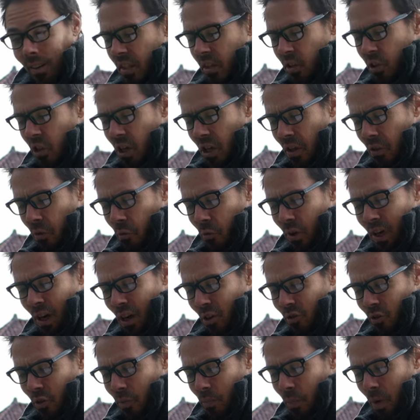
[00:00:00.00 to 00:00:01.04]

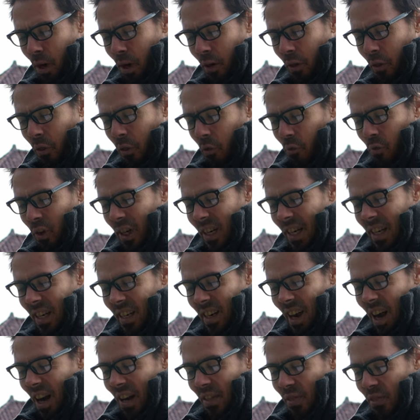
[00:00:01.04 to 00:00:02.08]
C300 Mark III,
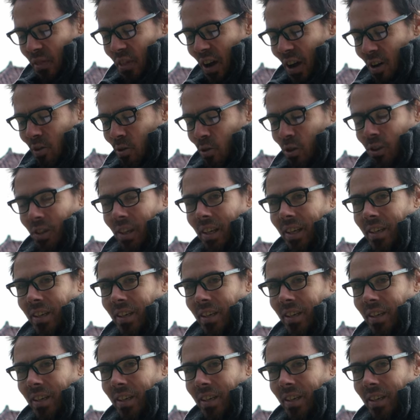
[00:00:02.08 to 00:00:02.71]
$9,000.